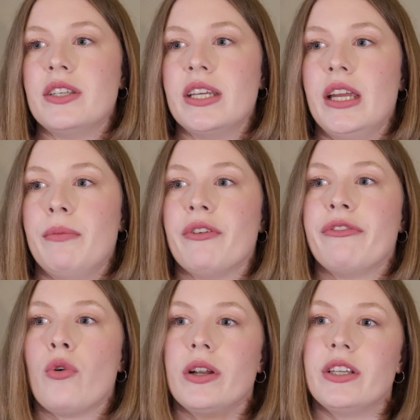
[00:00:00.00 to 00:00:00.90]
the team, the
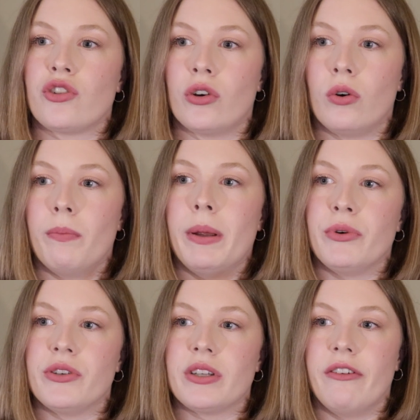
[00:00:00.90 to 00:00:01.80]
4 additional
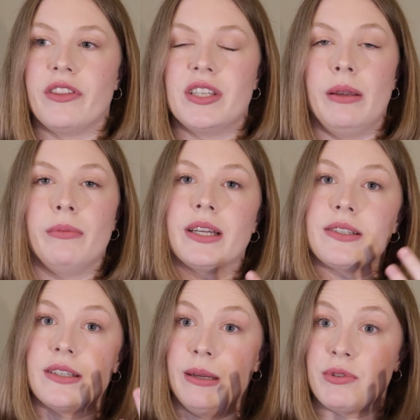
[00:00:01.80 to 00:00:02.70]
members of the team,
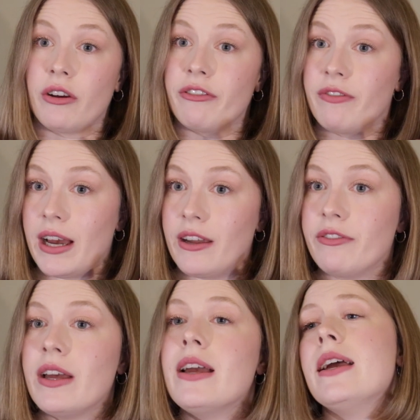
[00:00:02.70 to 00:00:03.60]
because the teams are
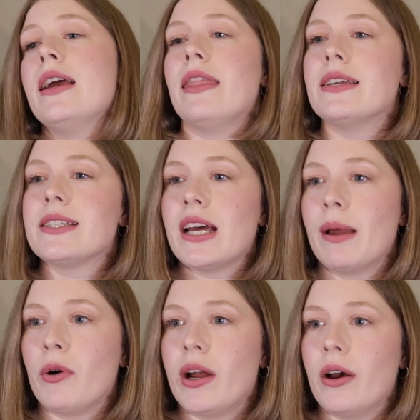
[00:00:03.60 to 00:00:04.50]
5 this
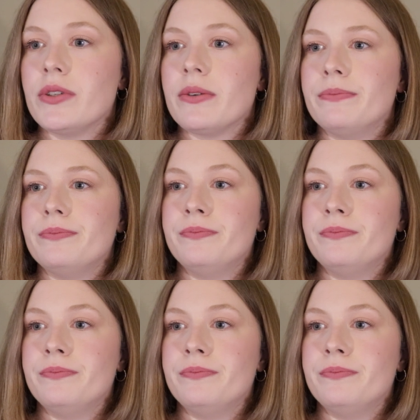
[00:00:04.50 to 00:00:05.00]
time around,